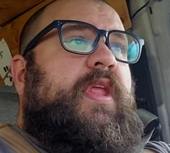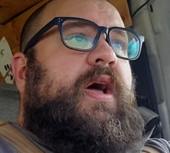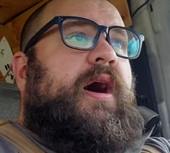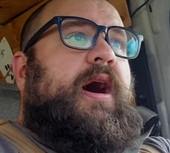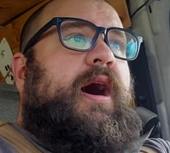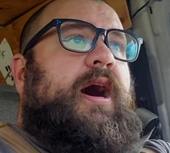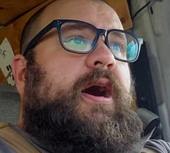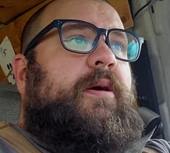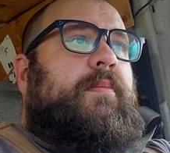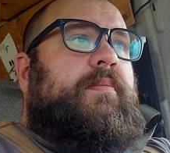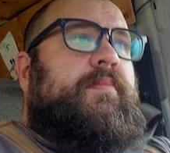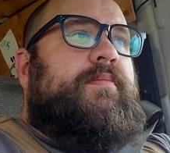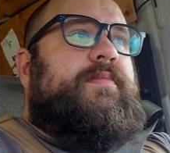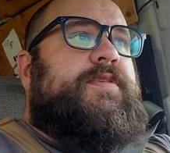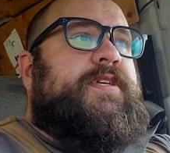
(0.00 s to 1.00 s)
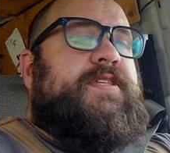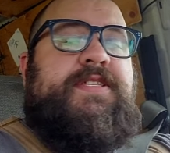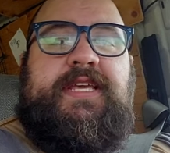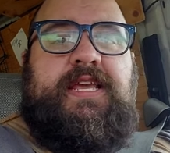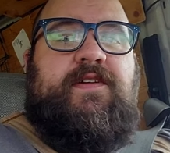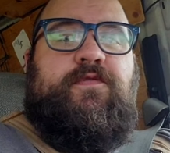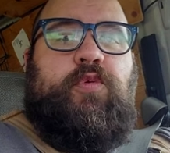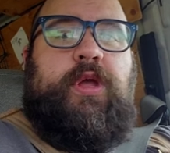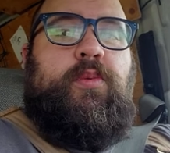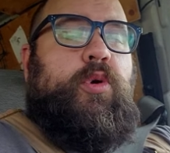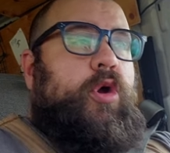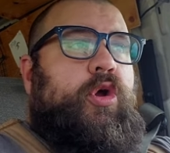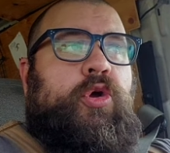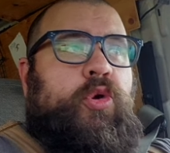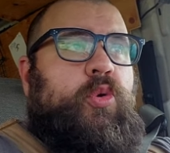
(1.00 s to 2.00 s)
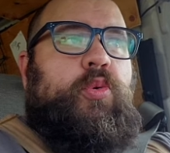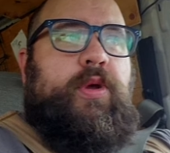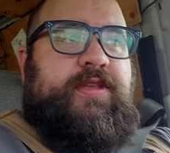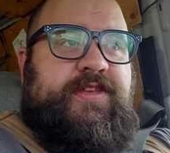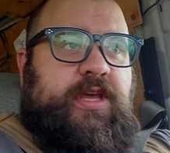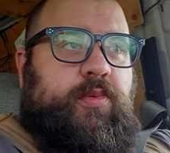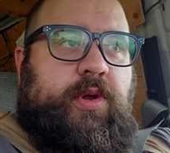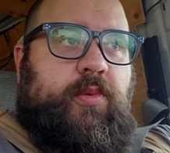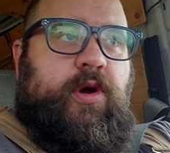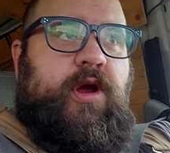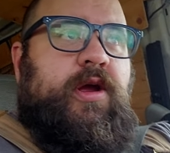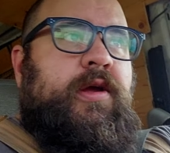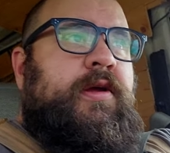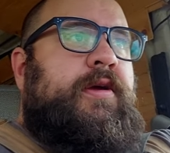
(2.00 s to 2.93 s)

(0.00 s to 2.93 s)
um, to see if we were who we said we were,